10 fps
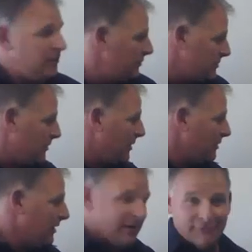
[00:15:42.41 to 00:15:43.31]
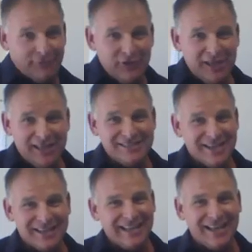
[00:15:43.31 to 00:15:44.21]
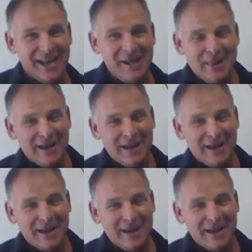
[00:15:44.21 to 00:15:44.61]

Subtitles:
There's no other hidden fees, nothing else.